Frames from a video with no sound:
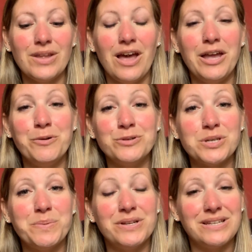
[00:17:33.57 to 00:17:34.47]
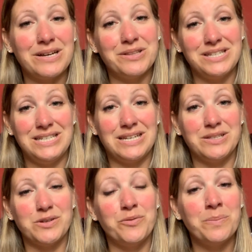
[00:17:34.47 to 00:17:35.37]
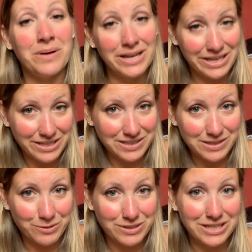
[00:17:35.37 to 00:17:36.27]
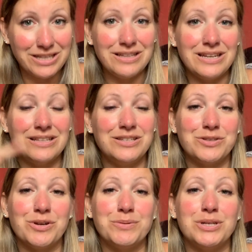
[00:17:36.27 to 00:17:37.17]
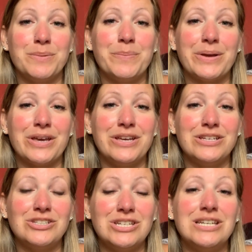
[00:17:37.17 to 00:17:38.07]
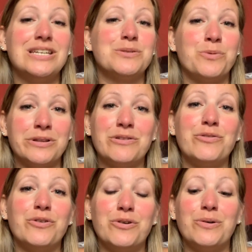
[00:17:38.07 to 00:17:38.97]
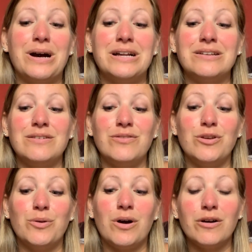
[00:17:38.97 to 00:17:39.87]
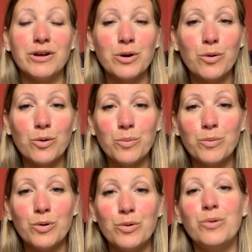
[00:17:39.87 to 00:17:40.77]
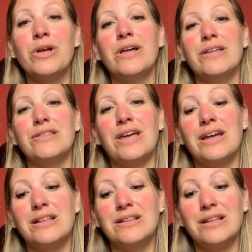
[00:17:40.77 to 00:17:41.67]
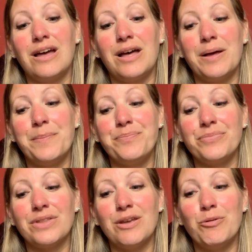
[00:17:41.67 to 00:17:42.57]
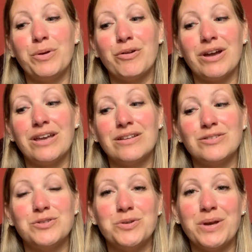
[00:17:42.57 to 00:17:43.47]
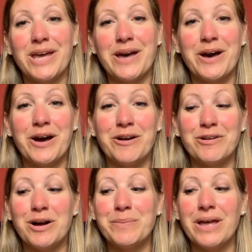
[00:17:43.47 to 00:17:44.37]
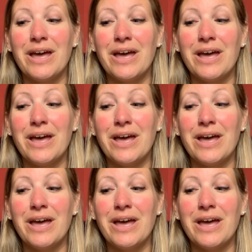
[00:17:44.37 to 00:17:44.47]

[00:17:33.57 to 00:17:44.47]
I also put down the details of my consultant in the description because she is wonderful, and if you are in Cornwall, then it would be great to hit her up.